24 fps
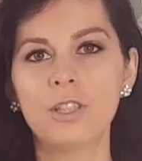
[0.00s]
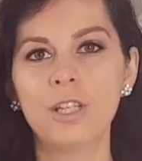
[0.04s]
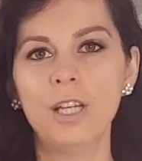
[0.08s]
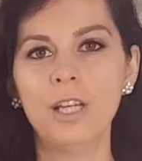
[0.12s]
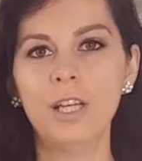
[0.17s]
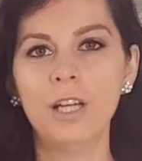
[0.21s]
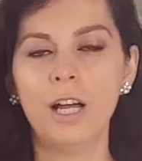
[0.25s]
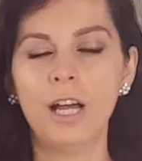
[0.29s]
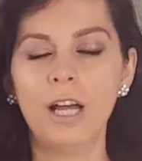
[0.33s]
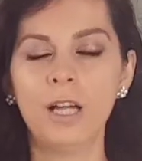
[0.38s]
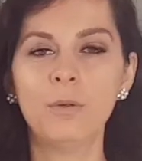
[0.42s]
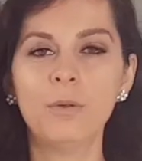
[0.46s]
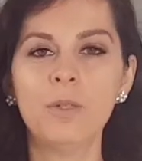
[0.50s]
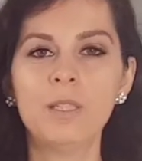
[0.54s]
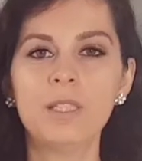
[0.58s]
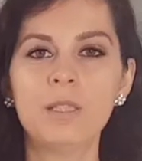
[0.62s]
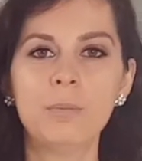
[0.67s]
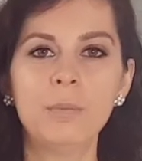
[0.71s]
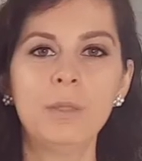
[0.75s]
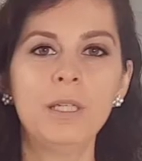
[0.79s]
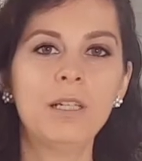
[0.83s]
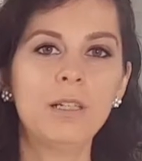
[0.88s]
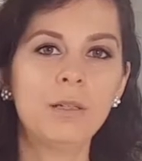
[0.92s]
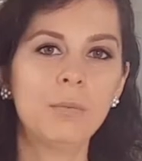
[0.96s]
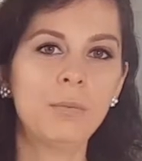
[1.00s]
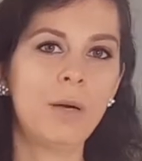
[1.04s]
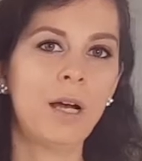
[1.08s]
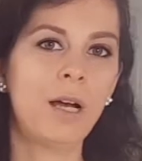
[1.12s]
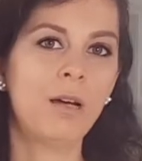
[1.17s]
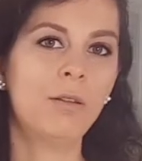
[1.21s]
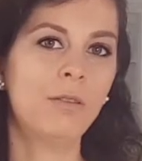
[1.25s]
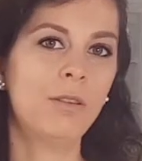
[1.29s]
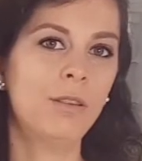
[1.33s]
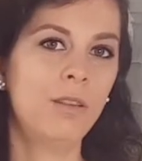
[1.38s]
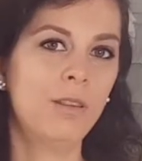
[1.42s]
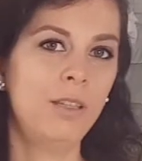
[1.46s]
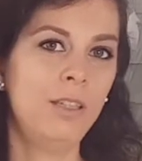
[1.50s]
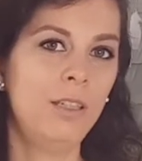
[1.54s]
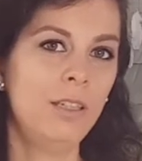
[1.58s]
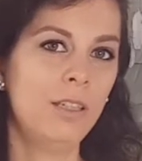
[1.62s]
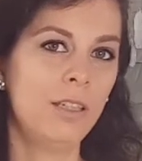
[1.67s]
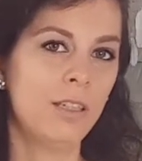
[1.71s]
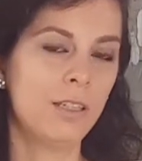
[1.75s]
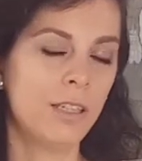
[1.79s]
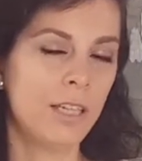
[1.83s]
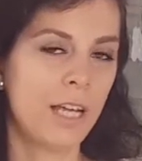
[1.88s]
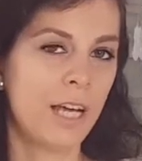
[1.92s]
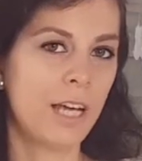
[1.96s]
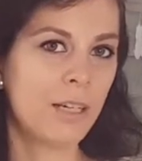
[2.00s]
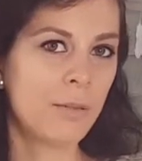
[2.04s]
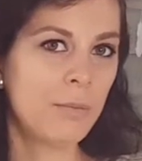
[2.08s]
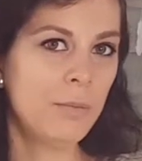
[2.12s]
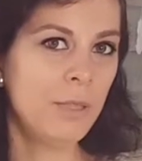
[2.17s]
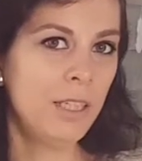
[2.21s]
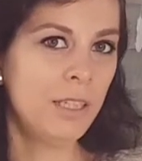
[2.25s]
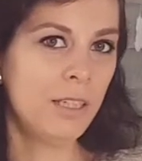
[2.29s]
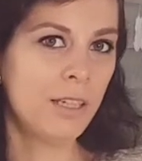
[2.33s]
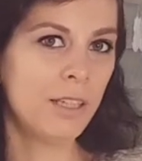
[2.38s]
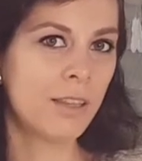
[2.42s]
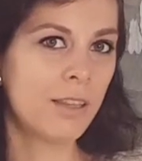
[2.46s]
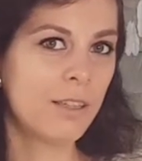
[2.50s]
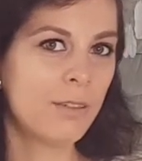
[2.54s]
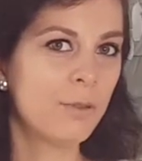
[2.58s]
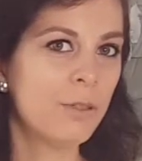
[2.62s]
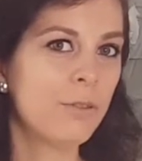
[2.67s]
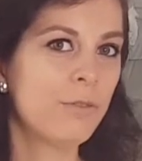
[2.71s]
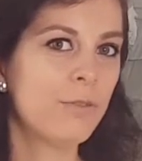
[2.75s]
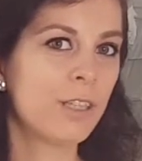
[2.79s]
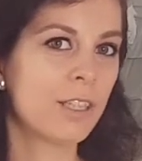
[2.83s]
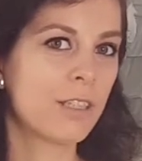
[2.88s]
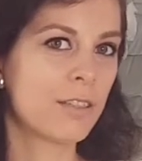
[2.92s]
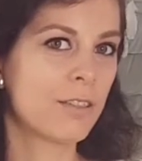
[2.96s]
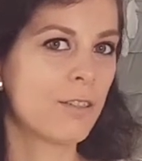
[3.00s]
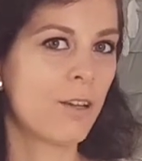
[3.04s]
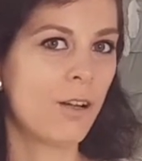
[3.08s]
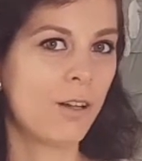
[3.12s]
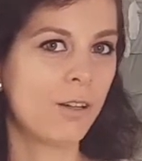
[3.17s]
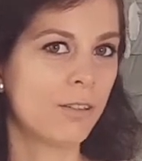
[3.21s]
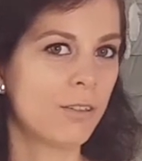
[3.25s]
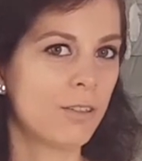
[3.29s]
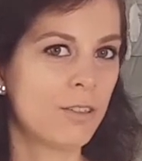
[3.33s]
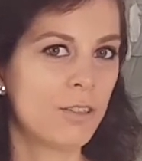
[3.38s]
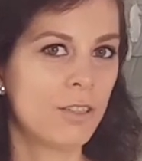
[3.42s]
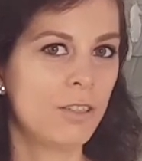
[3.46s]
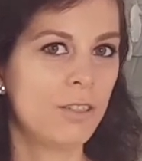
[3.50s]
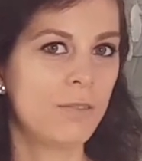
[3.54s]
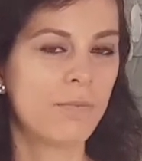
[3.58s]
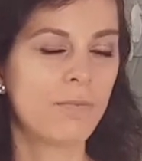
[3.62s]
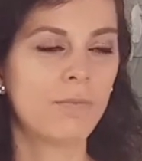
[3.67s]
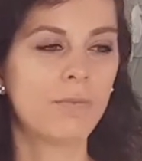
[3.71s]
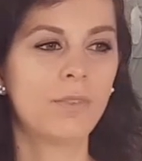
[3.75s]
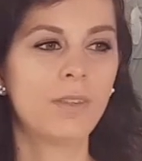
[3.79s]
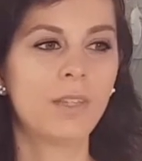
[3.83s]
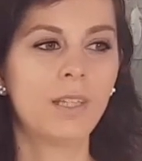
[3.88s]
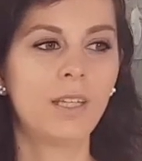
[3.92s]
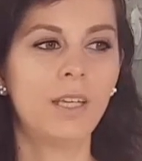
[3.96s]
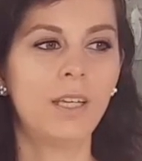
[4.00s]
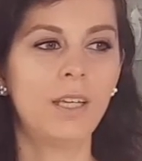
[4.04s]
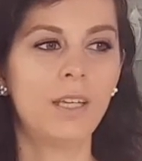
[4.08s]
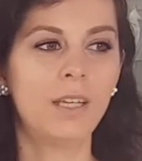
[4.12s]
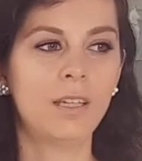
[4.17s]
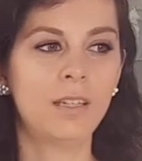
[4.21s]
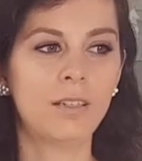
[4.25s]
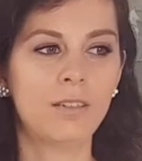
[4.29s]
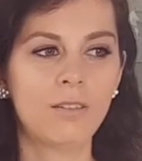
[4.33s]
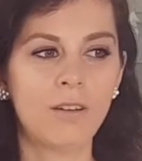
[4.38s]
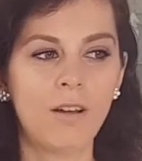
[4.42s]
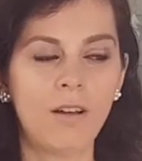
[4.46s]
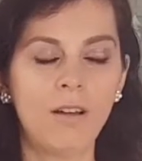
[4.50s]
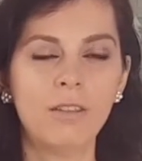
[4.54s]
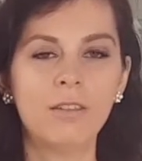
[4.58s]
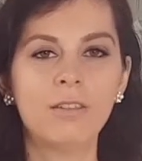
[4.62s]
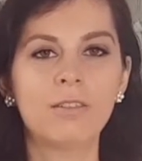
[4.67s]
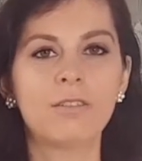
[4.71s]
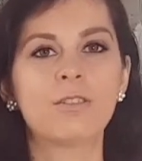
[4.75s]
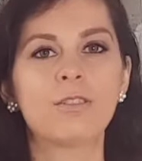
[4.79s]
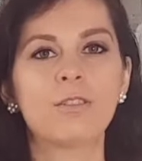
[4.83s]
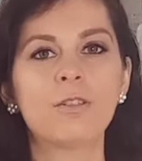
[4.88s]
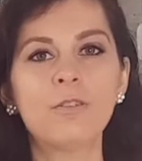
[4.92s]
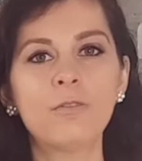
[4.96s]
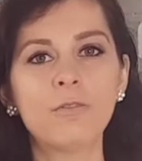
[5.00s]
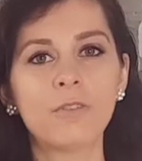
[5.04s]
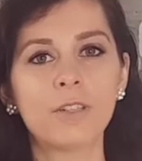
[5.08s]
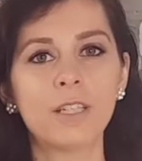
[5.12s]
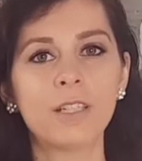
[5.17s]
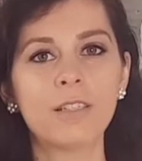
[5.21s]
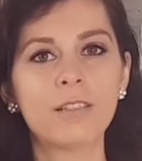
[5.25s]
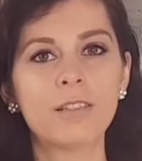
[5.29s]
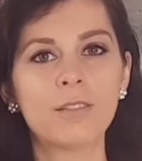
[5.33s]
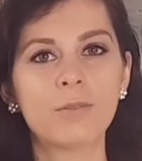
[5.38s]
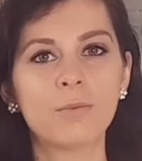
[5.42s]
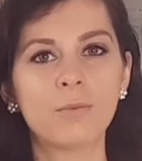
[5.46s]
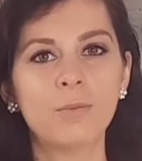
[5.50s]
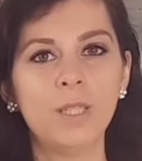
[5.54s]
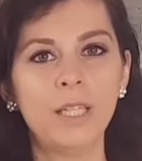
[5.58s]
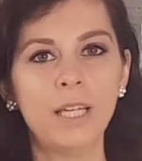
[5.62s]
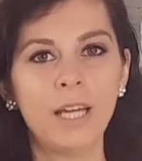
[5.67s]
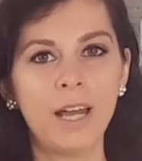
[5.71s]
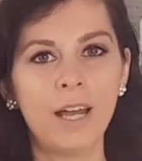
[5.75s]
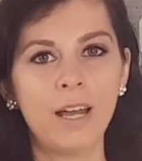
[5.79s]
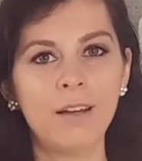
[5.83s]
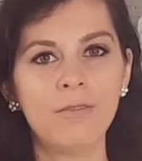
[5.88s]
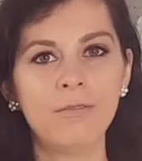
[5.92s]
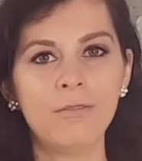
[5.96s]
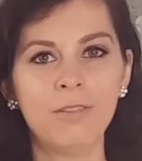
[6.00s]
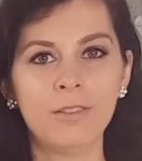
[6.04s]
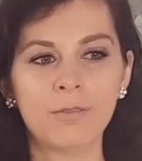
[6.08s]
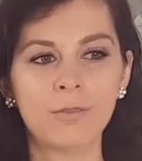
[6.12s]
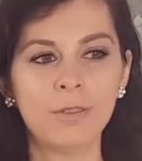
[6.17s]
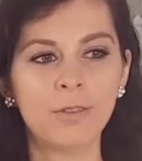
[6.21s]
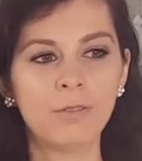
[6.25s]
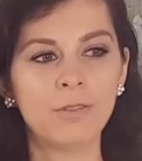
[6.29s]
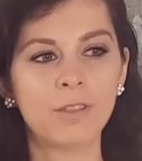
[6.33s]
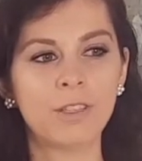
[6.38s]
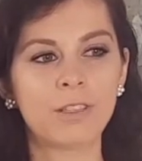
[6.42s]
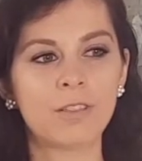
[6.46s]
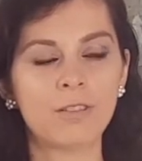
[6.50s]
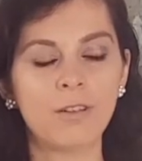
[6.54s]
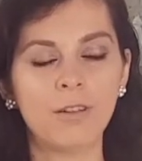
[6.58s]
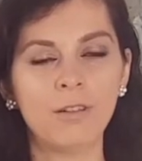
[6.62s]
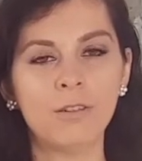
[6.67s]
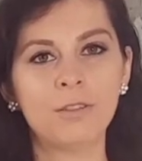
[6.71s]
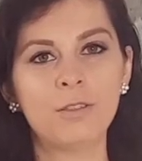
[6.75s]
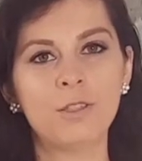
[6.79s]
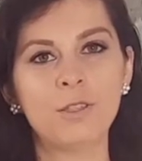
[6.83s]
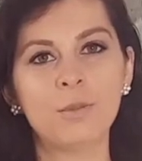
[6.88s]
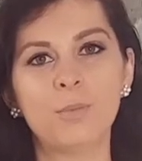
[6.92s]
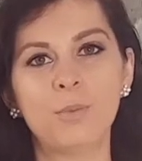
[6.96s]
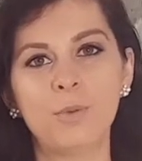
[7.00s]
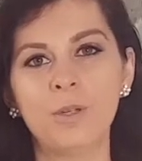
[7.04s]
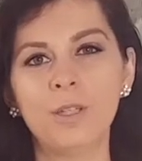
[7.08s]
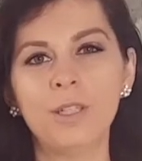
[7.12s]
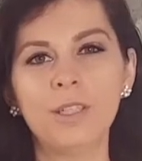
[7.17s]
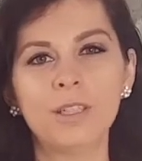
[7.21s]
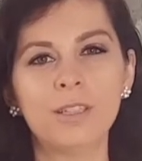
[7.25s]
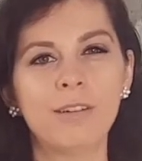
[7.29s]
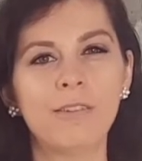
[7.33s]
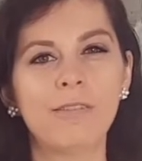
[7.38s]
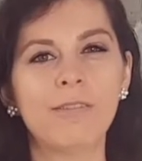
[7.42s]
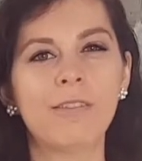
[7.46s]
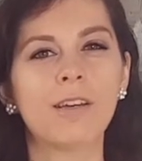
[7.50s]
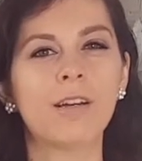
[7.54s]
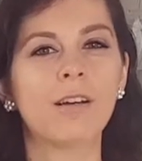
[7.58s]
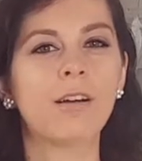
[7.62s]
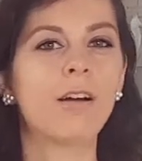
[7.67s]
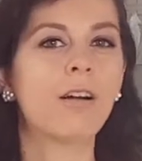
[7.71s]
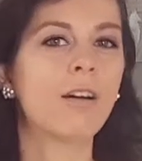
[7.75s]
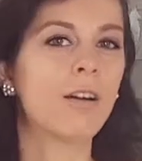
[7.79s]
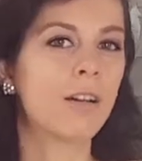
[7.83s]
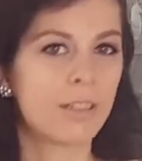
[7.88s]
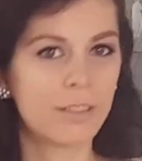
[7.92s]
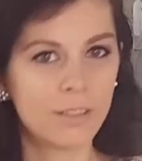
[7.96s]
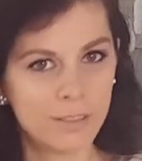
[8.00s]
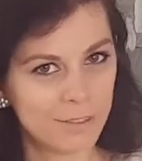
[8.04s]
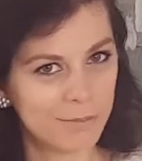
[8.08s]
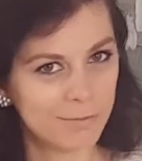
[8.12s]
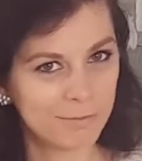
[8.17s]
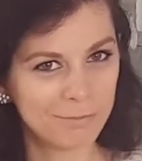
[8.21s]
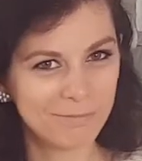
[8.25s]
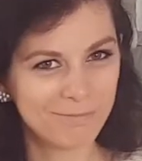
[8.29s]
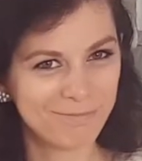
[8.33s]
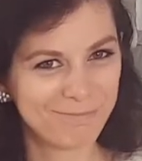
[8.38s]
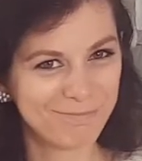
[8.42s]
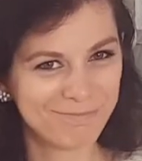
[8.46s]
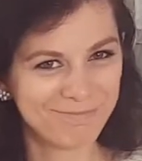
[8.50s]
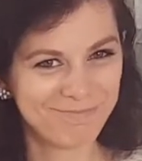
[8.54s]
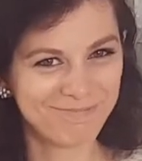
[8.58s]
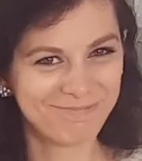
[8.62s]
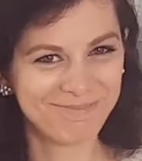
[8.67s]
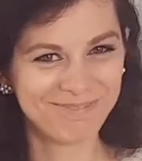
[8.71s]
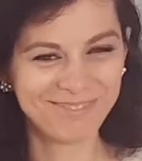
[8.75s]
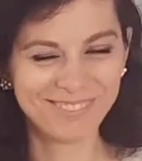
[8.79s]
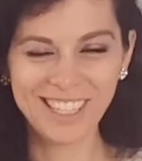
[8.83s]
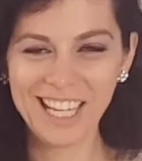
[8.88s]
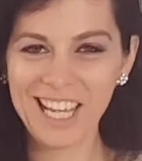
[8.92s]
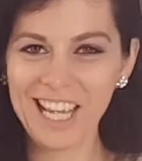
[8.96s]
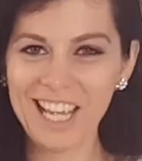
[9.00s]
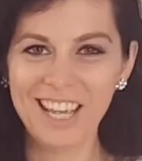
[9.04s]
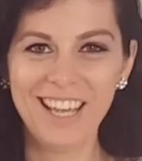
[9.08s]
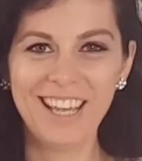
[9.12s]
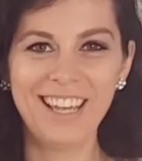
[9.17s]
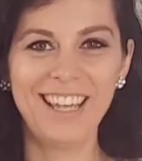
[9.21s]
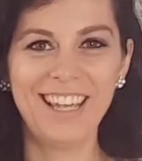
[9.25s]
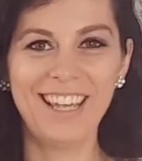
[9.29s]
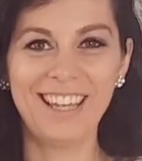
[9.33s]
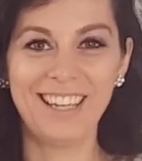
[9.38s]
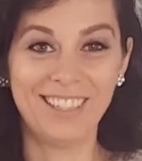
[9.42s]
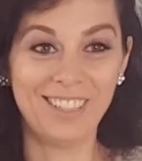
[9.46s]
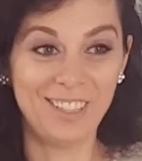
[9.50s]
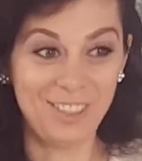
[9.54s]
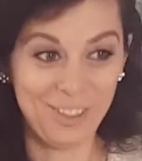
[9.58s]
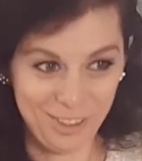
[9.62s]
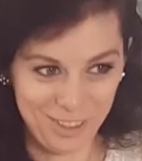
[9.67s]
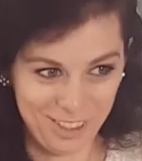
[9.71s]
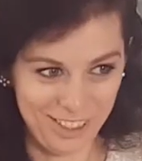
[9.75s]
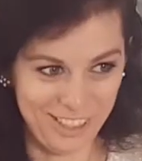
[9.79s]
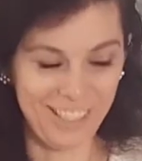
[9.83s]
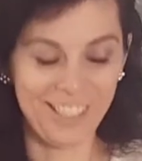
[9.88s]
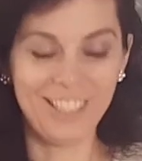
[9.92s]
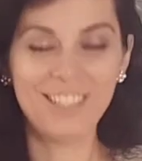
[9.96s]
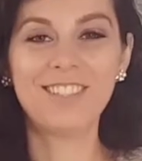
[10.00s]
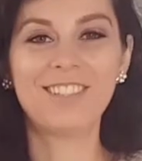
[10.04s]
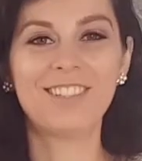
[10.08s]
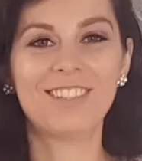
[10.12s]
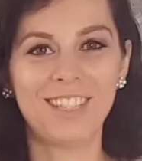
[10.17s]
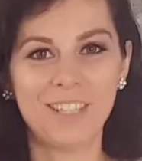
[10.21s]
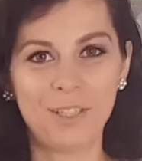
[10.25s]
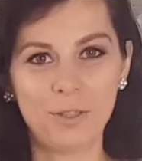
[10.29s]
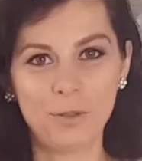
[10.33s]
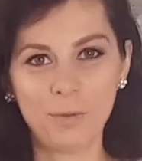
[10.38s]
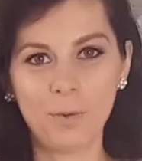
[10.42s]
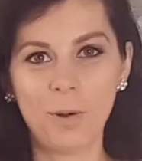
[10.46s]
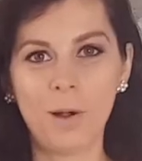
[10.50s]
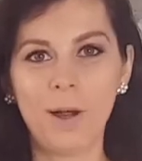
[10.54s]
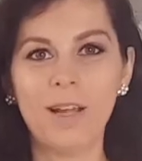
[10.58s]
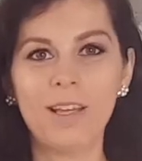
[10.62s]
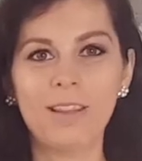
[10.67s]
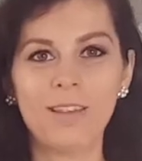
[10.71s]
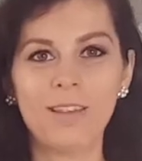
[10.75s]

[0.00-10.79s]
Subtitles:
I always speak about the anatomy and the reflexology. And on the cervix, we have the reflexology point of the heart. And yes, that's why the